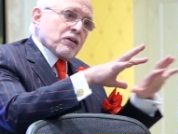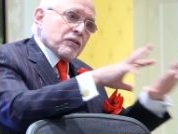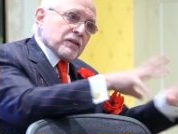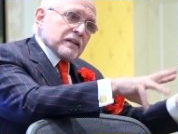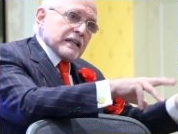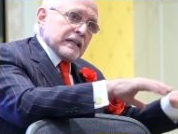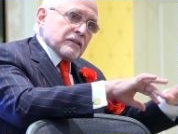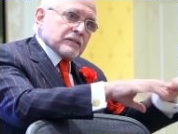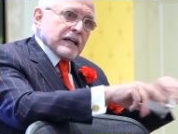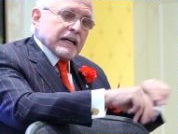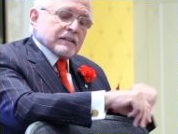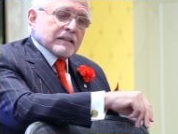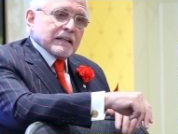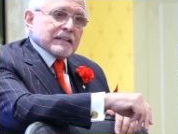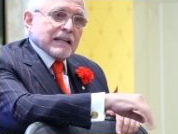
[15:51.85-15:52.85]
go to the
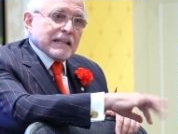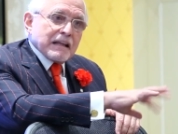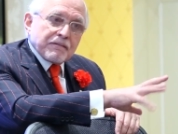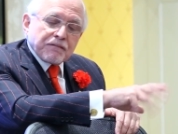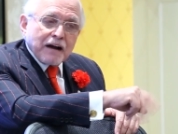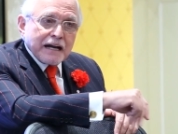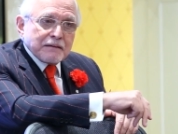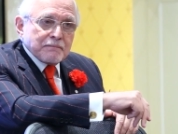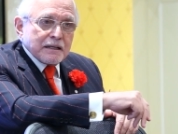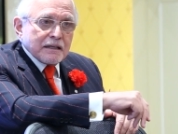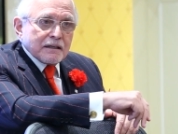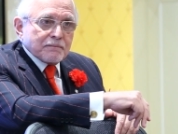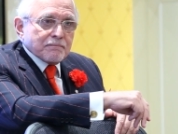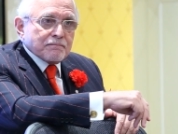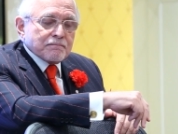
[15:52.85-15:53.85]
internet and then they find
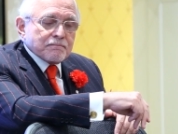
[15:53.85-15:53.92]
me.